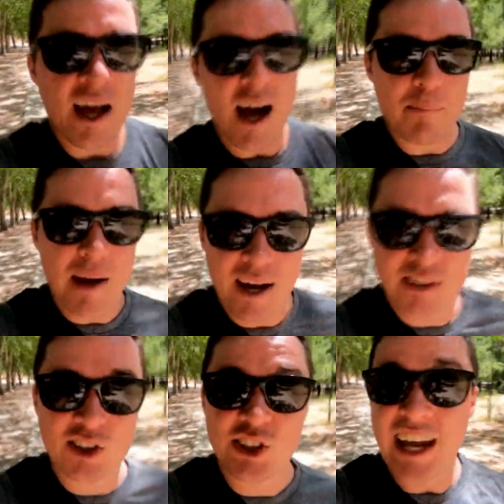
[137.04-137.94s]
about
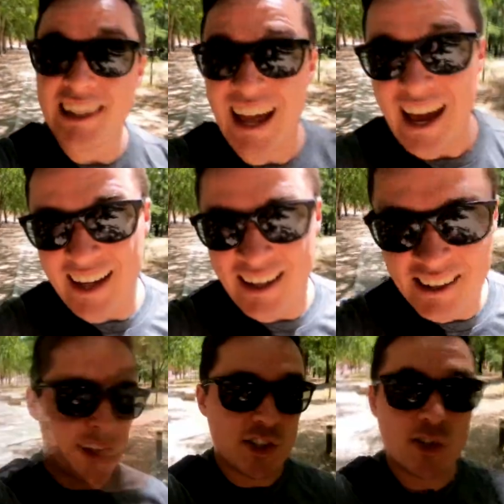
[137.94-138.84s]
jet lag.
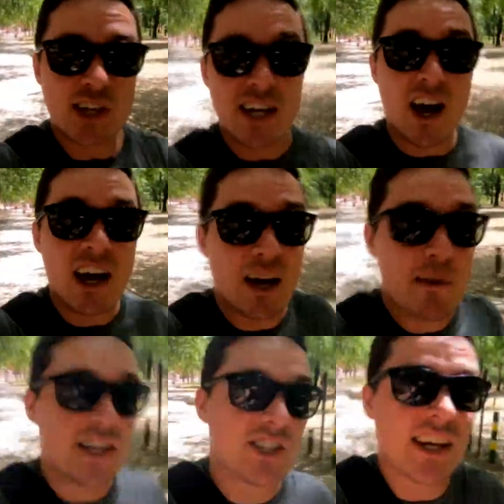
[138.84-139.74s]
And then Tuesday night I
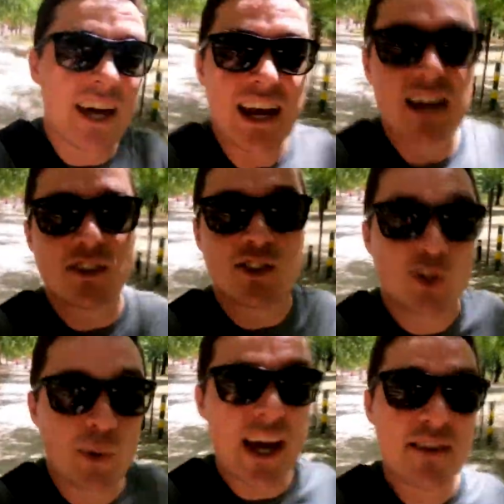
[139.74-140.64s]
managed to get out
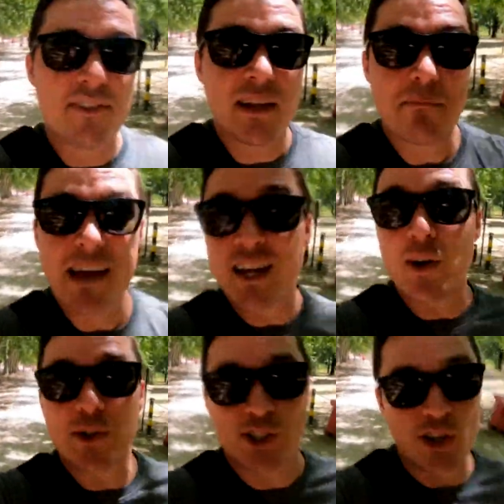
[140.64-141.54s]
to a
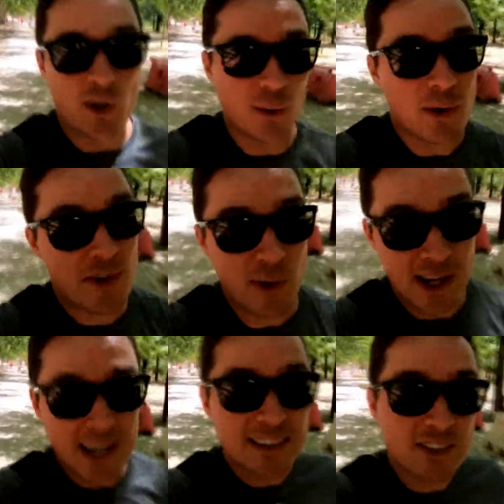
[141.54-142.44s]
flamenco show. If you're
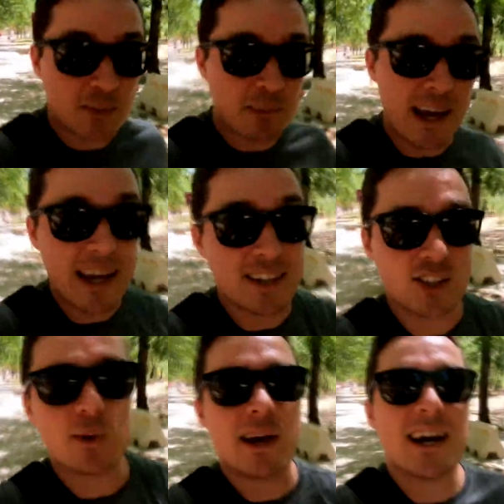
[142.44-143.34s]
in Spain, it's
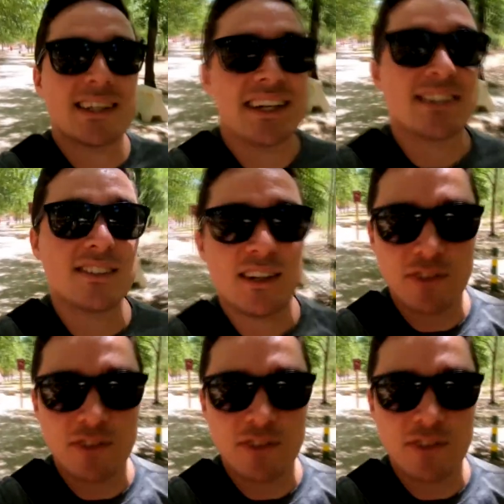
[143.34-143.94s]
a great idea to see